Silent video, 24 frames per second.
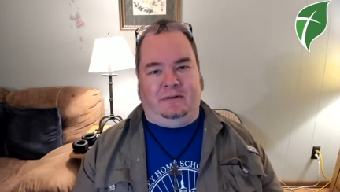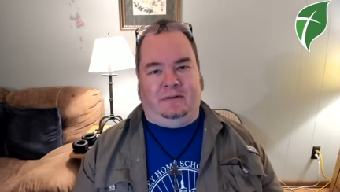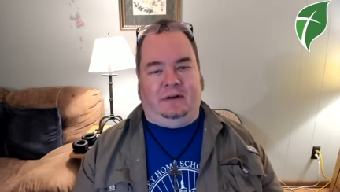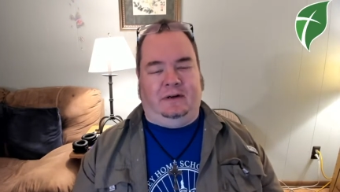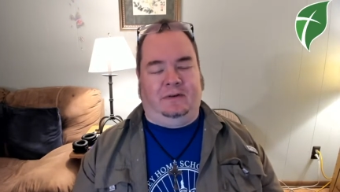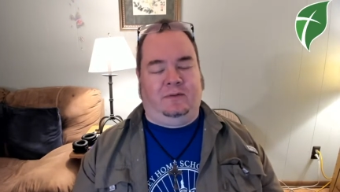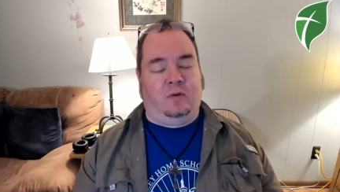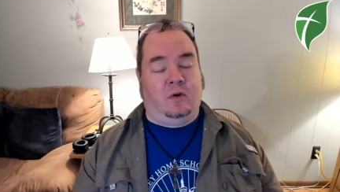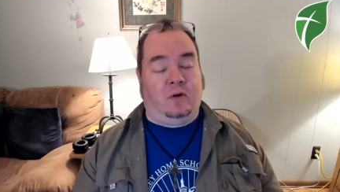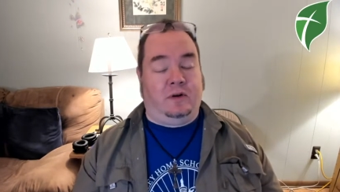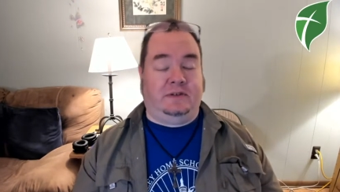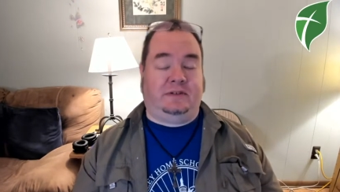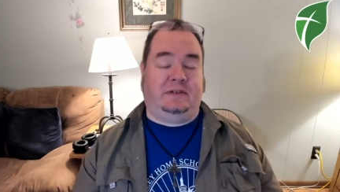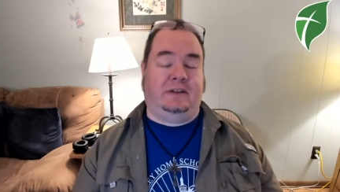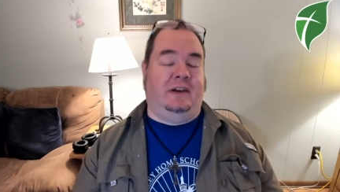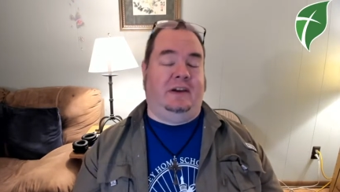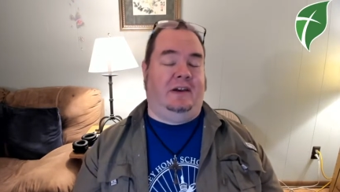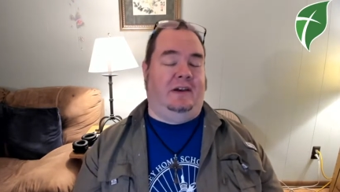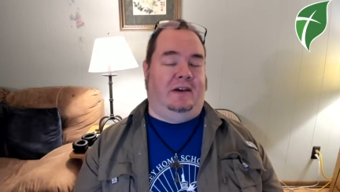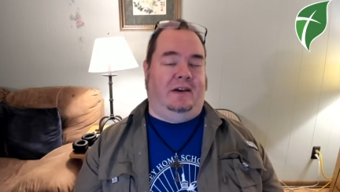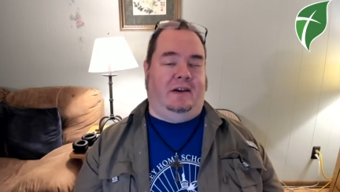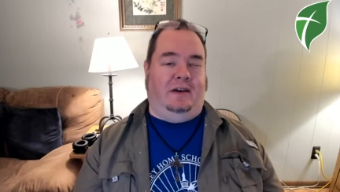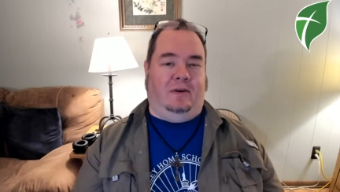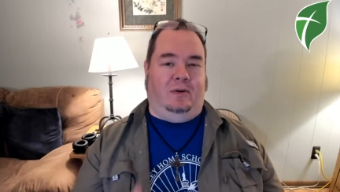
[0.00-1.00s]
And of course,
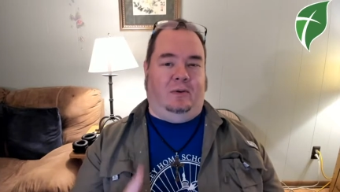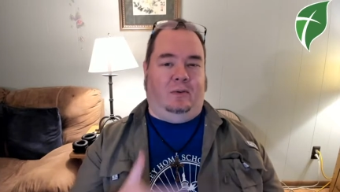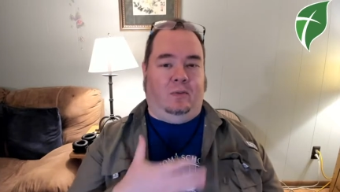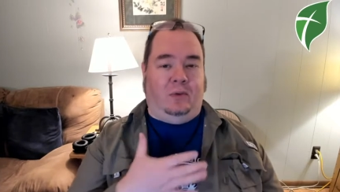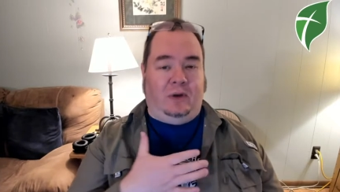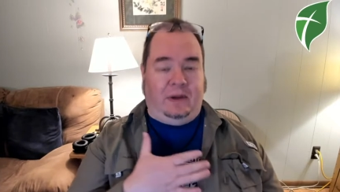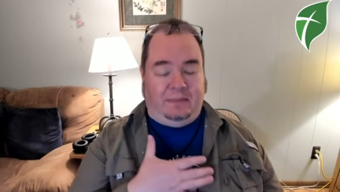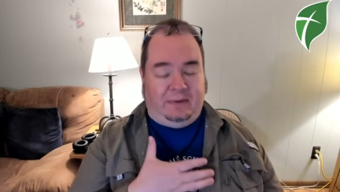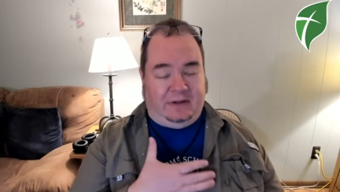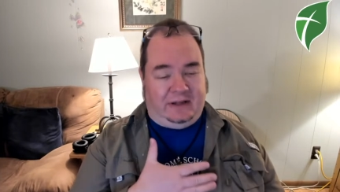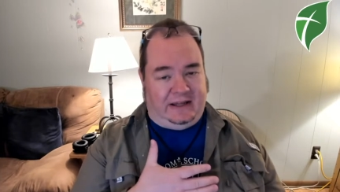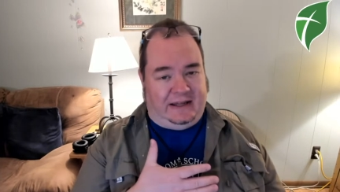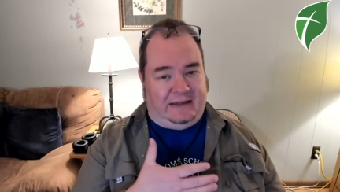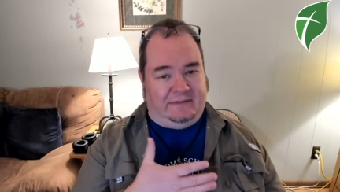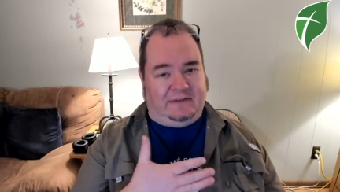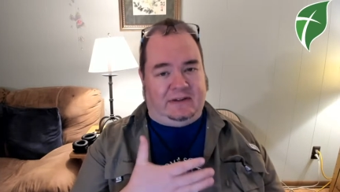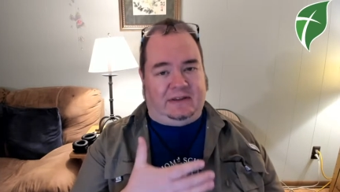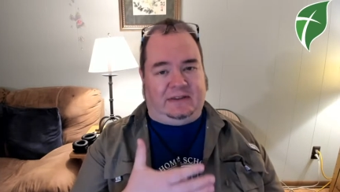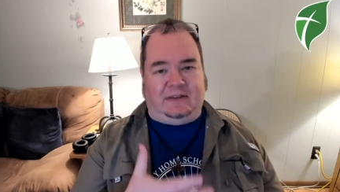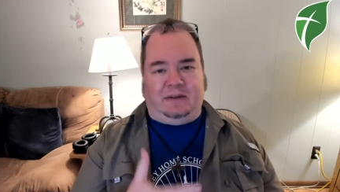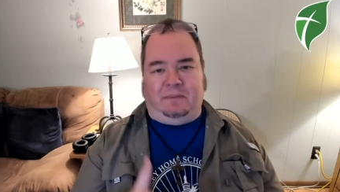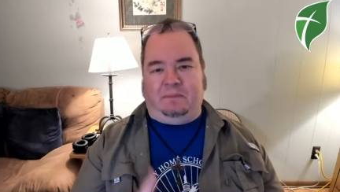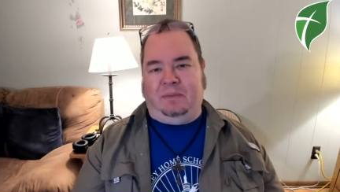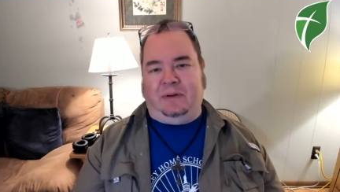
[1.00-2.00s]
we believe
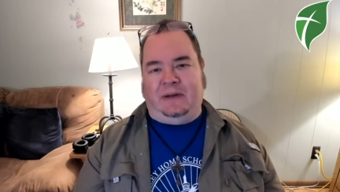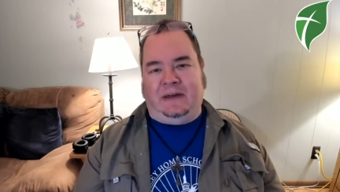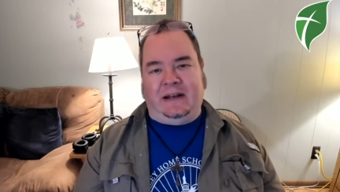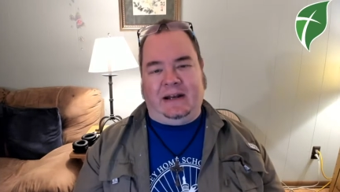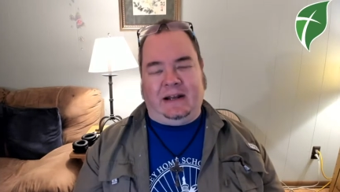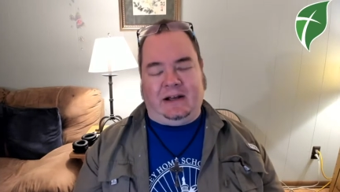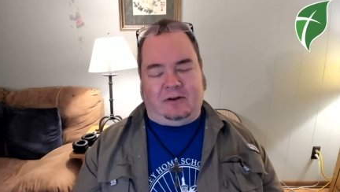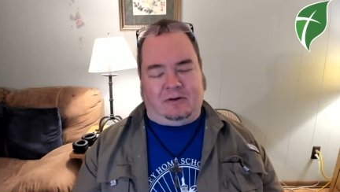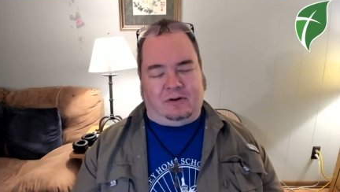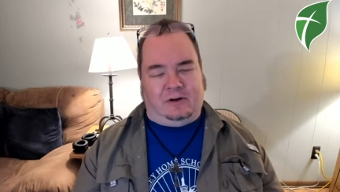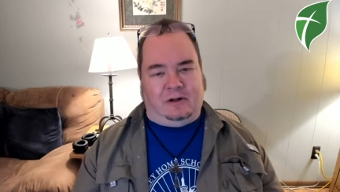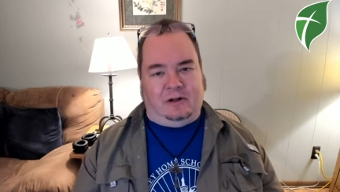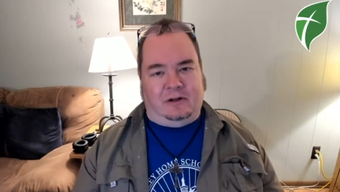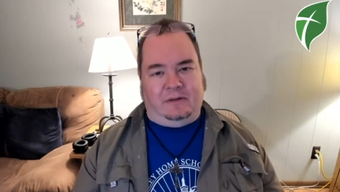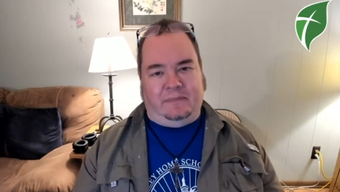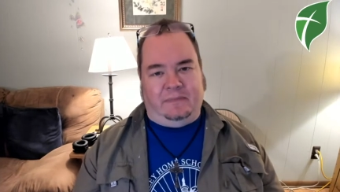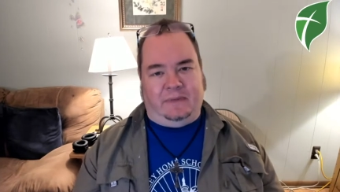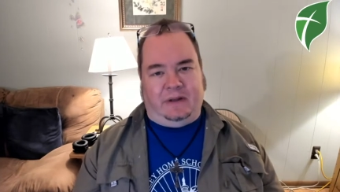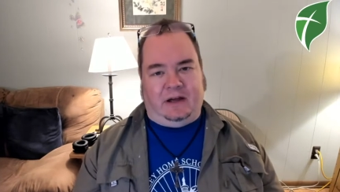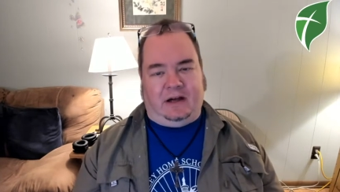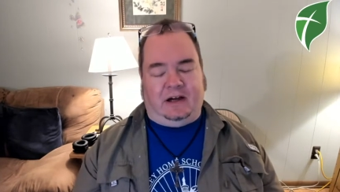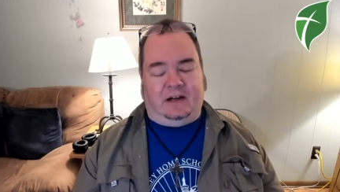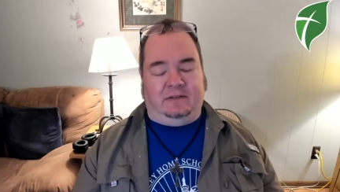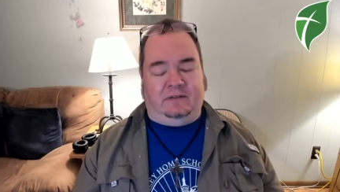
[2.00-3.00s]
that the pinnacle
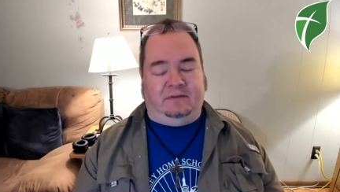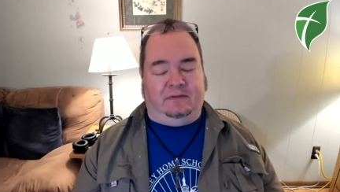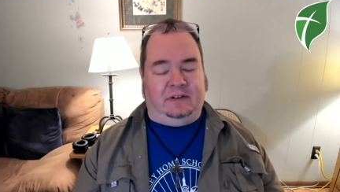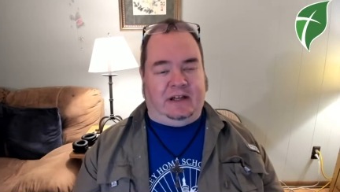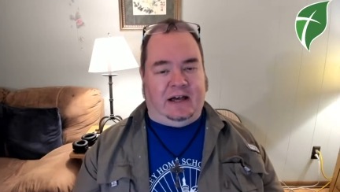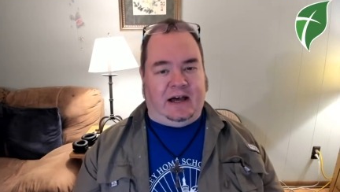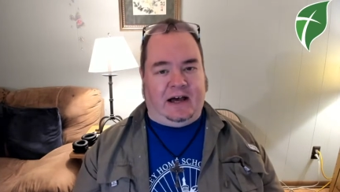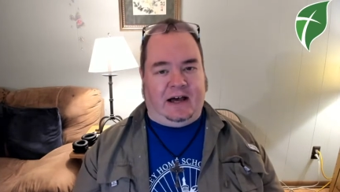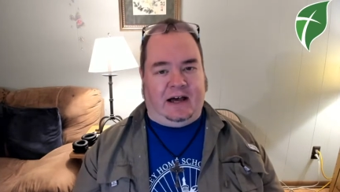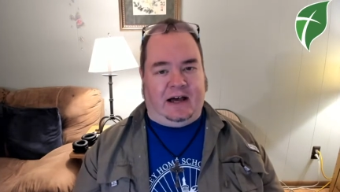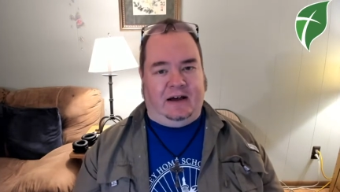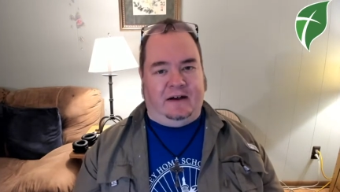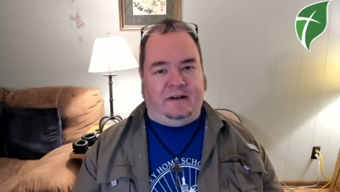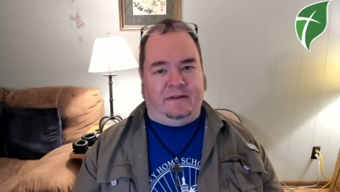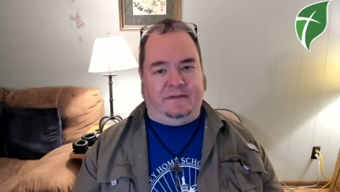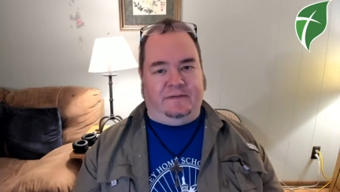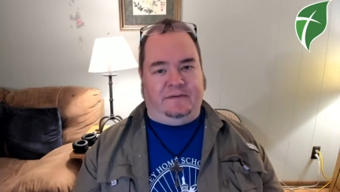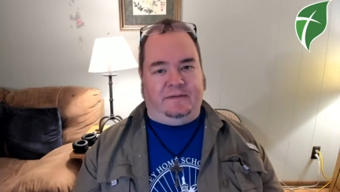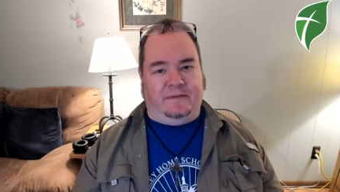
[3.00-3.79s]
of love